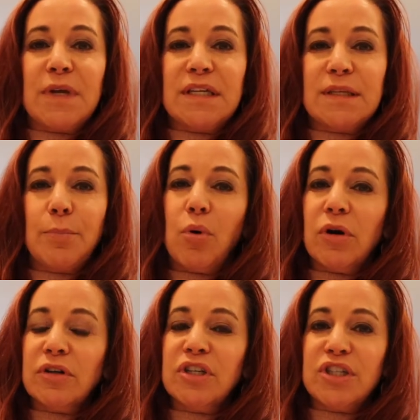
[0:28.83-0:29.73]
is
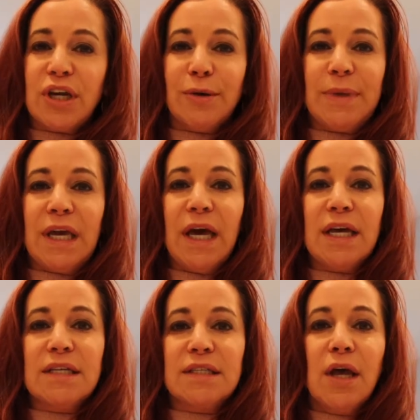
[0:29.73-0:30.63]
important to share
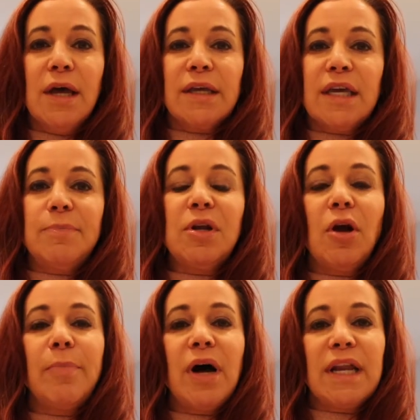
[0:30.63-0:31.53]
because keeping
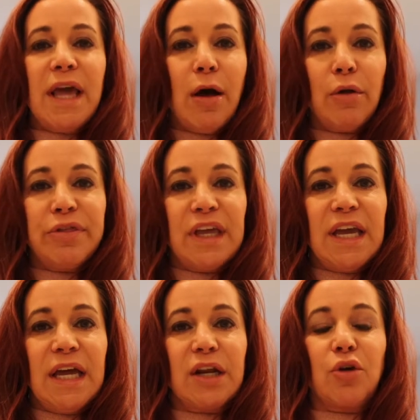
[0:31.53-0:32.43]
our body
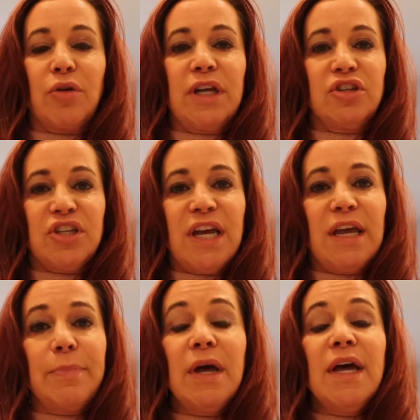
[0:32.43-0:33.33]
healthy and in great
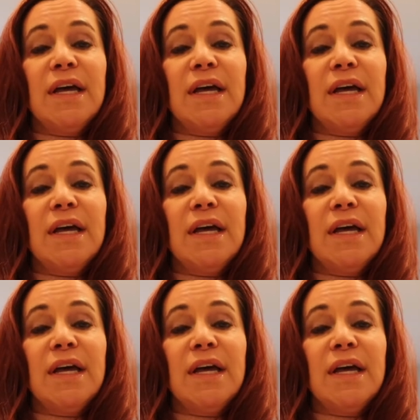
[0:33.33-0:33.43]
shape,